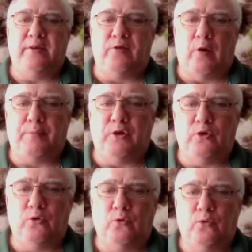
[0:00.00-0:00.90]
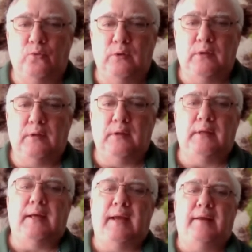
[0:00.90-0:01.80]
AEW
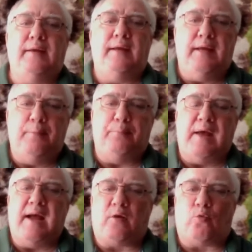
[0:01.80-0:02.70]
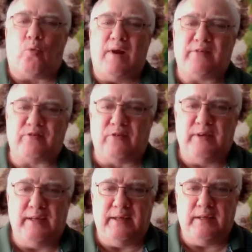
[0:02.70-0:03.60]
and Impact
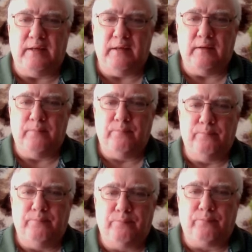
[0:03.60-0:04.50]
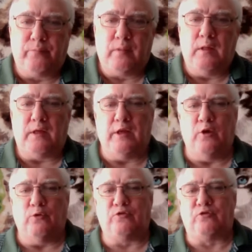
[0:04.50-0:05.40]
Wrestling,
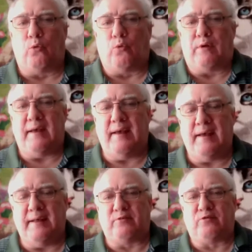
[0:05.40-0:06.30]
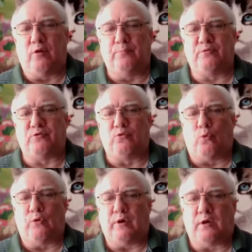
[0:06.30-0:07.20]
sort of had
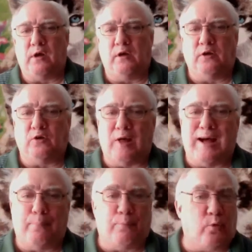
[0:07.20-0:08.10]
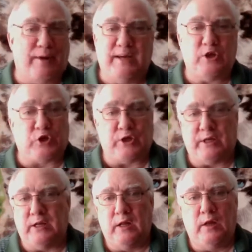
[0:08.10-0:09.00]
some sort of
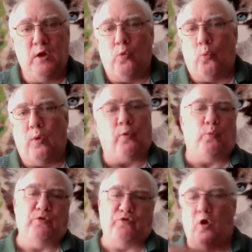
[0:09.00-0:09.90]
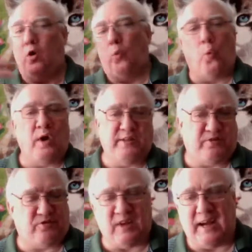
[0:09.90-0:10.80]
conglomeration where it was
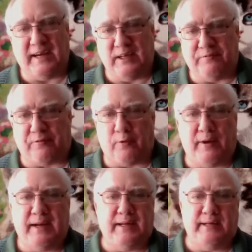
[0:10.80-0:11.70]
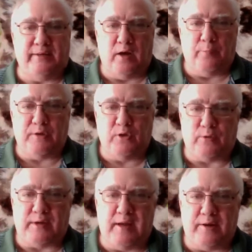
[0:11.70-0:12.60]
all one-sided for
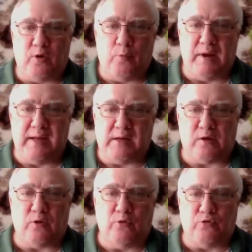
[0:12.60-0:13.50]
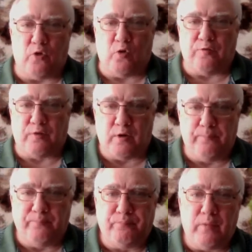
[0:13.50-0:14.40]
AEW. Kenny Omega goes
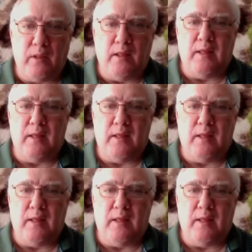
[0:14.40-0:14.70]
over